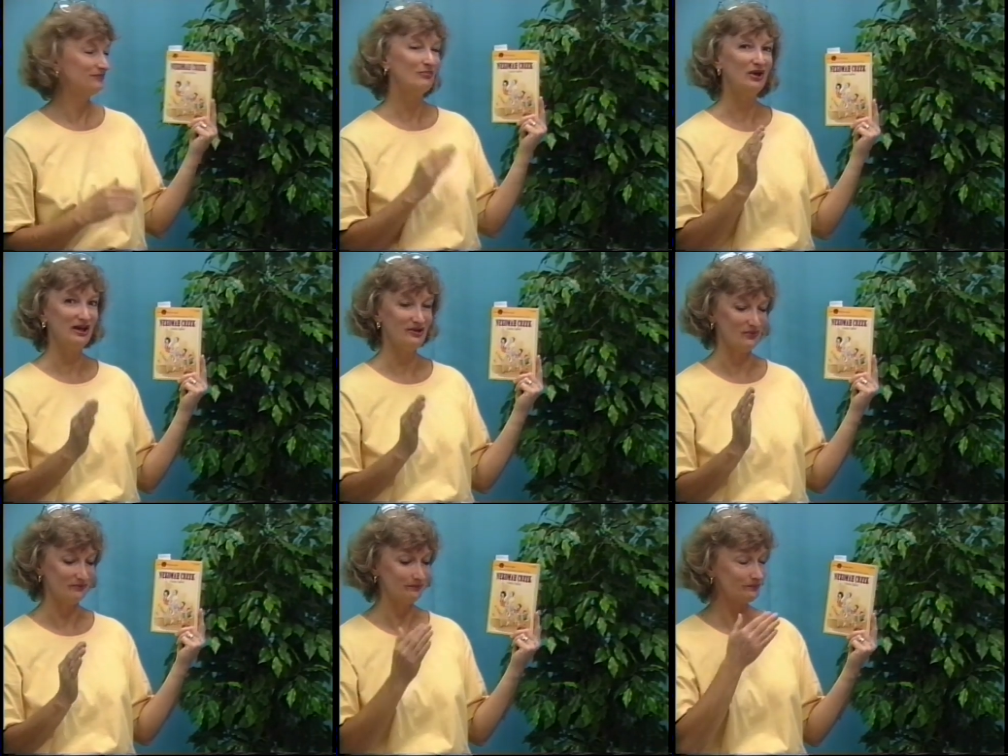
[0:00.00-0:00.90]
But anyway,
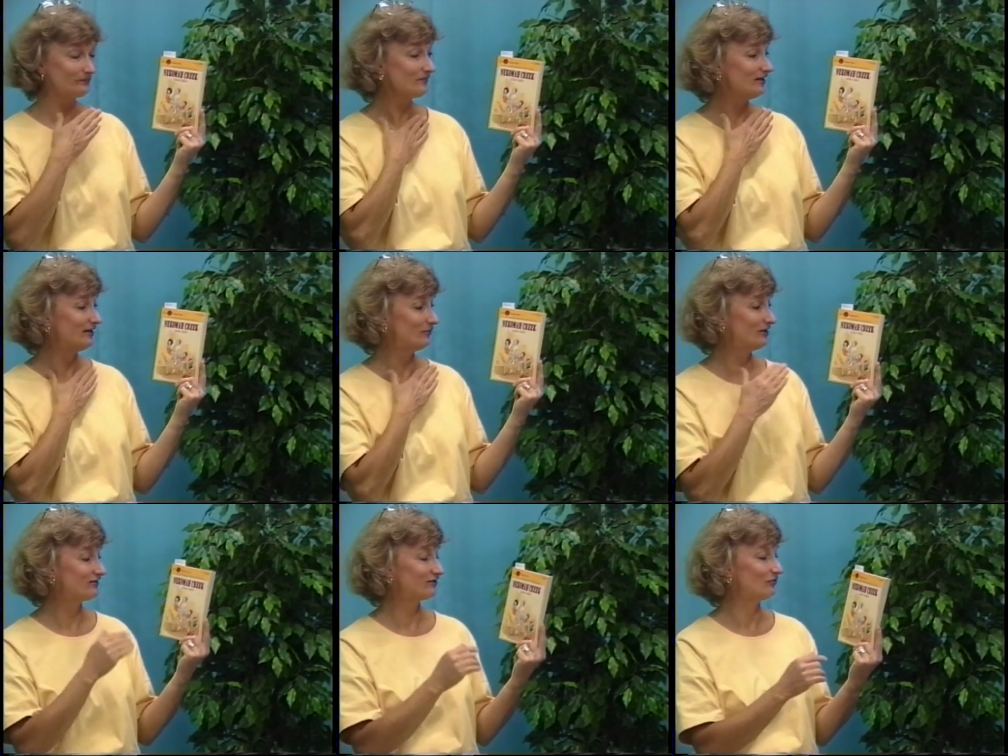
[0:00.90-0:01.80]
anyway,
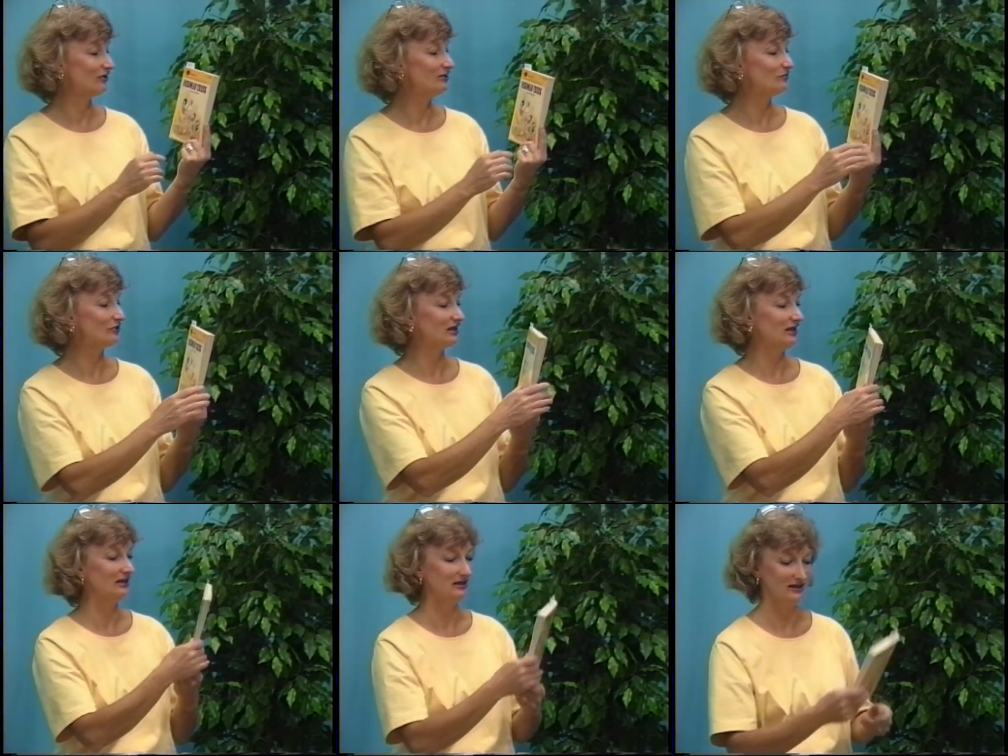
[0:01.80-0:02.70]
it's a great book
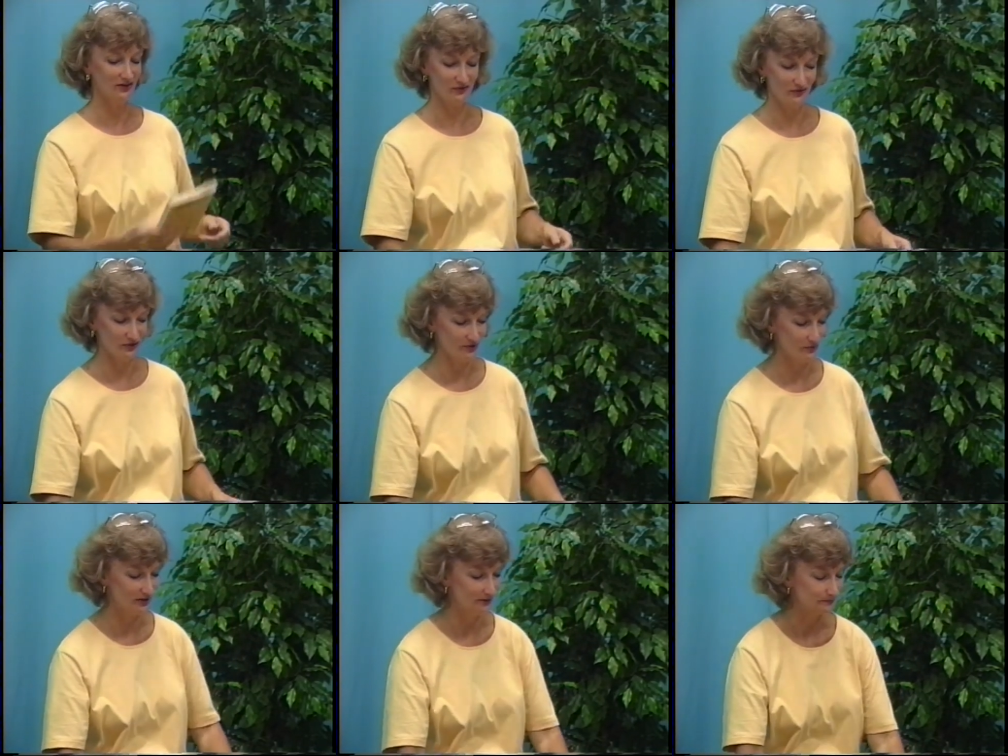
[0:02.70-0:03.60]
and it ends very well.